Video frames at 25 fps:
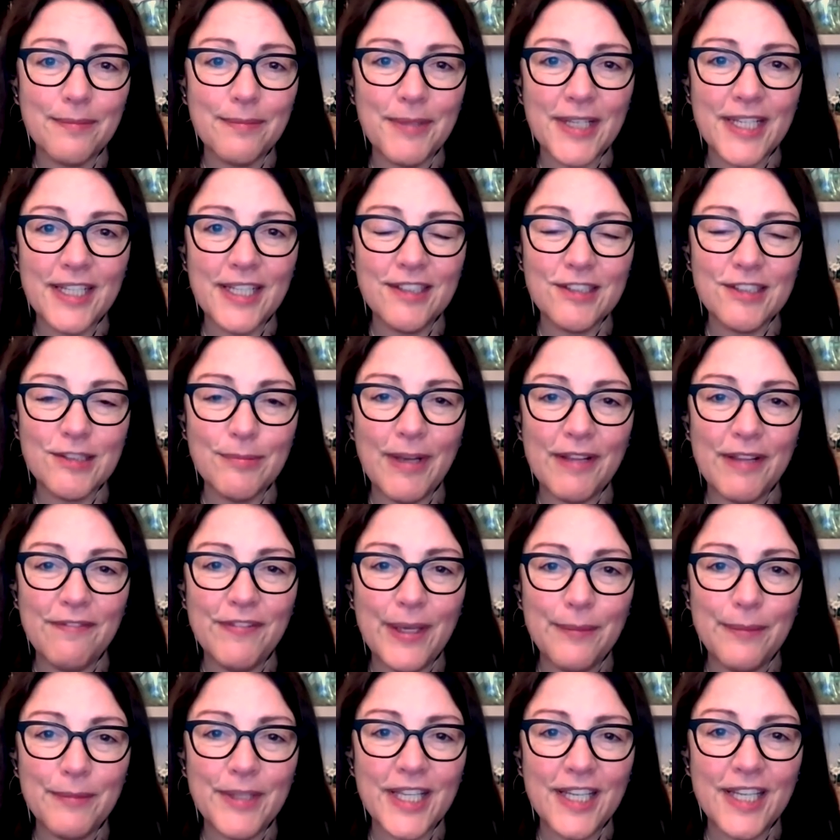because my
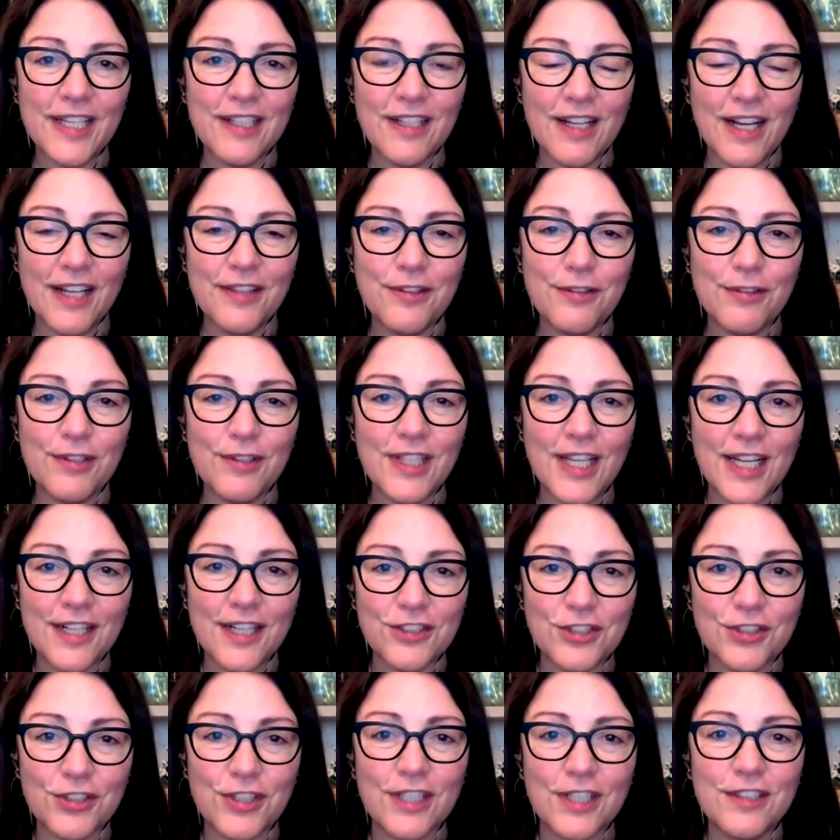family had gone through a lot of
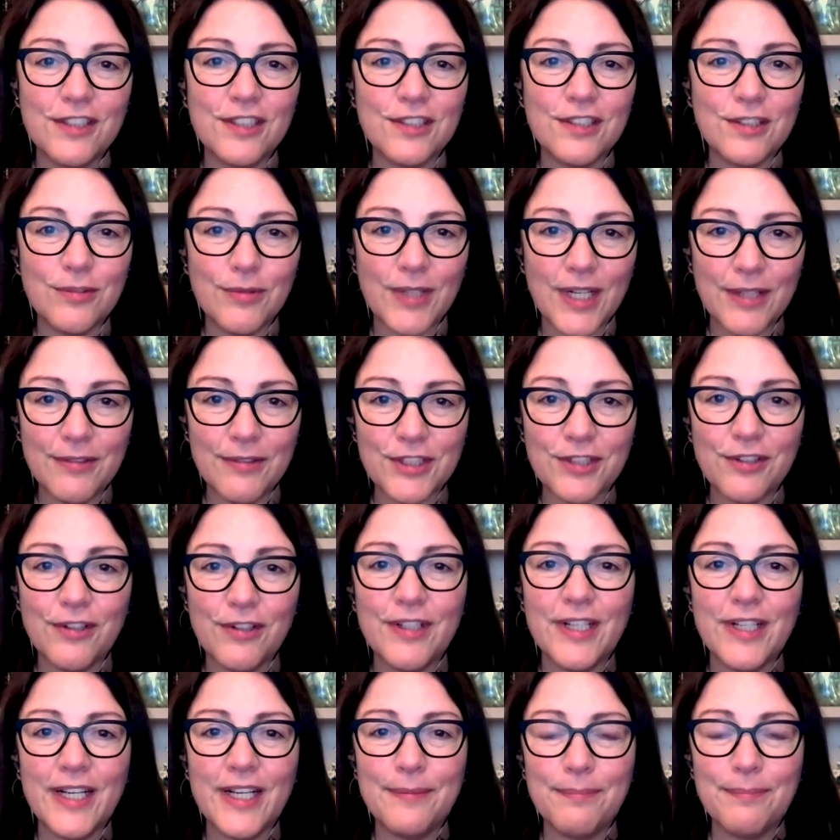struggles when I was
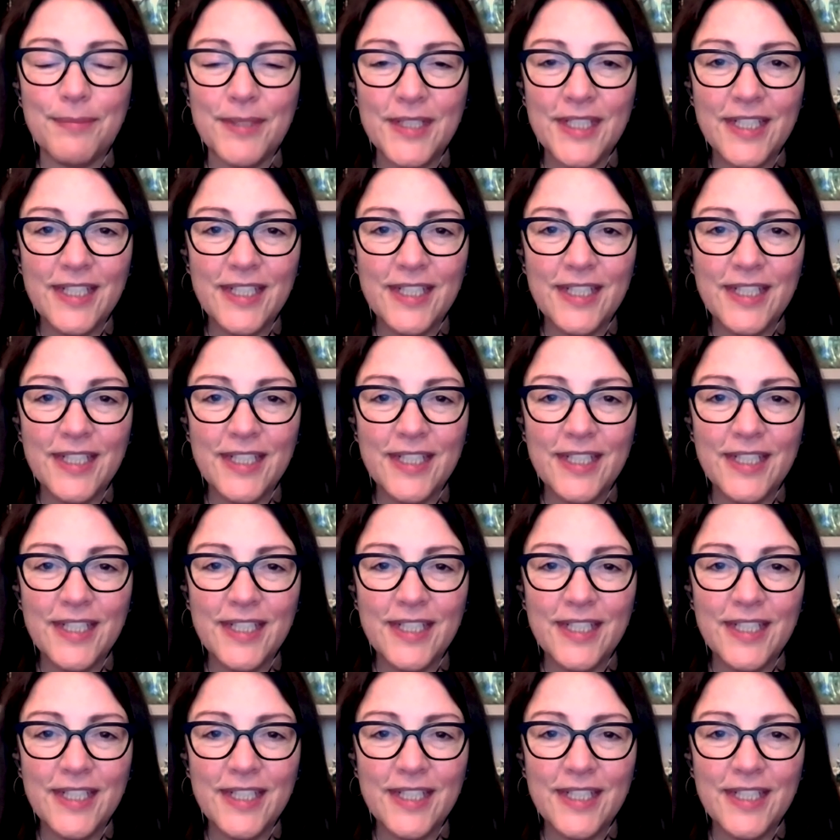growing up